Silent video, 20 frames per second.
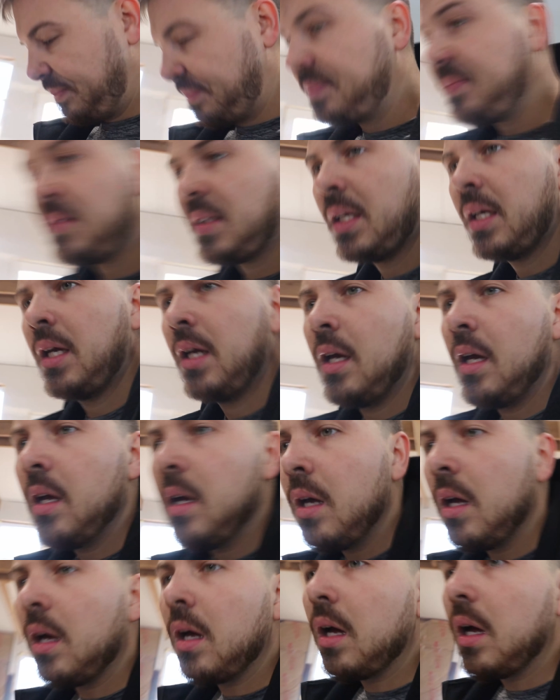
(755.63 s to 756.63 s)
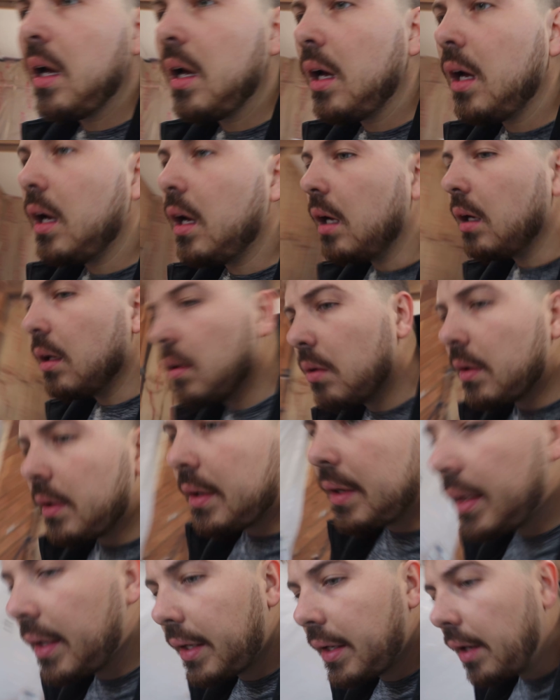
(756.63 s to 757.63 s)
Uh, where
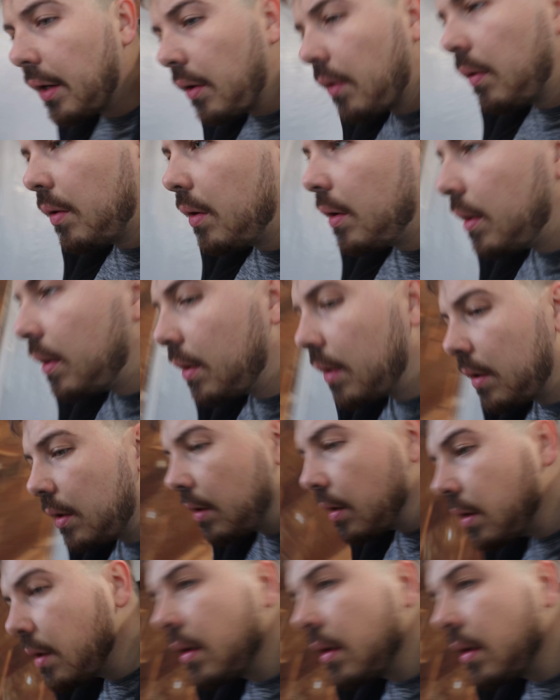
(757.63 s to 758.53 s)
did it go? All